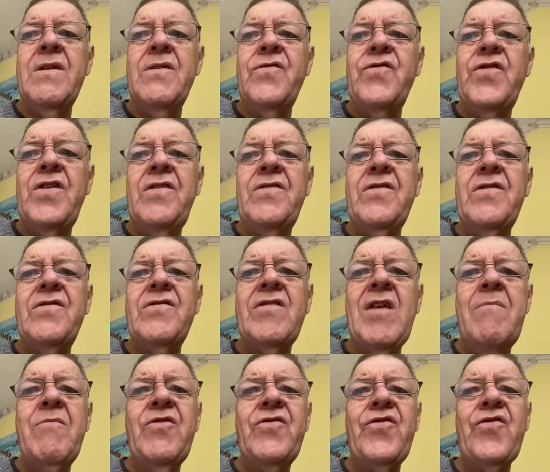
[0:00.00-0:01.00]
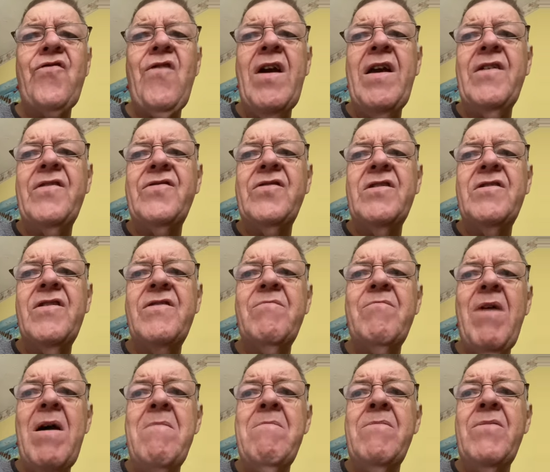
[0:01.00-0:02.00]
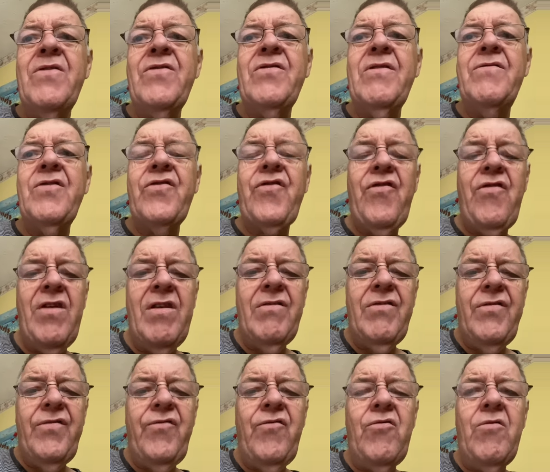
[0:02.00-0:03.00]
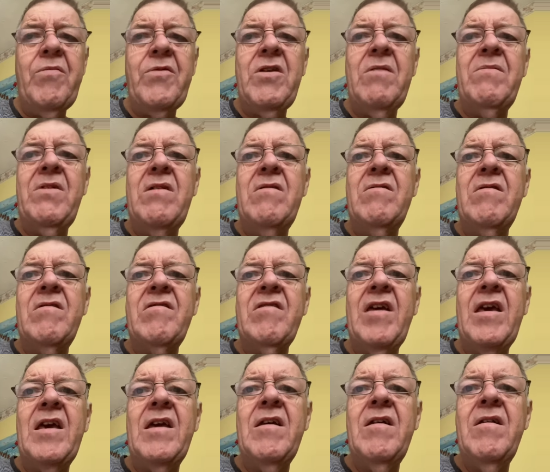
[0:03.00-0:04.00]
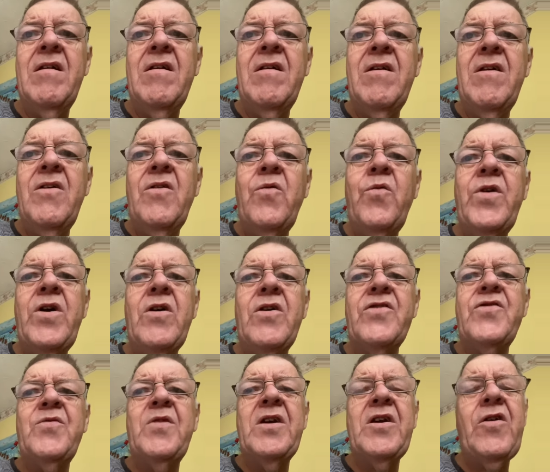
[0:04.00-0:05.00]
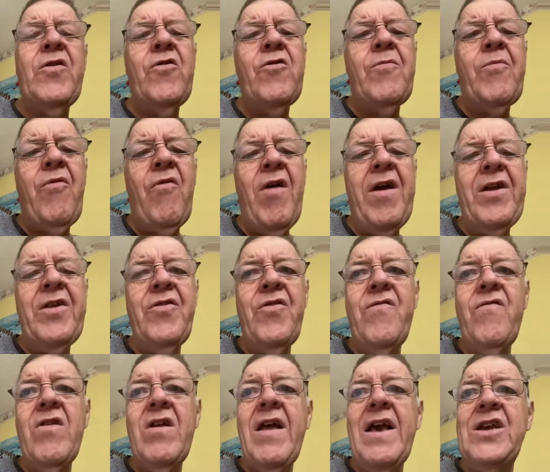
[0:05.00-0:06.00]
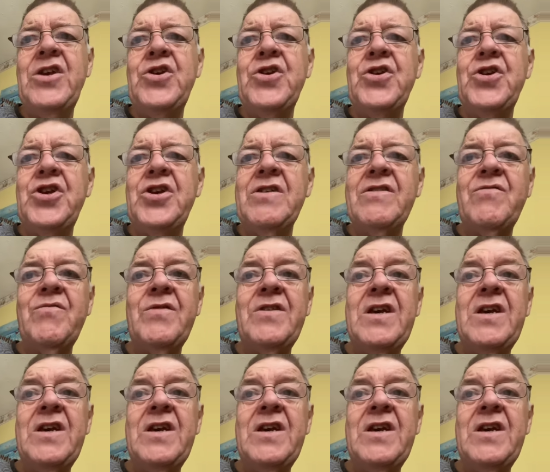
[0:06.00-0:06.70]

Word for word: Jesus demonstrates that as members of a transformed community, we are to incorporate new relationships with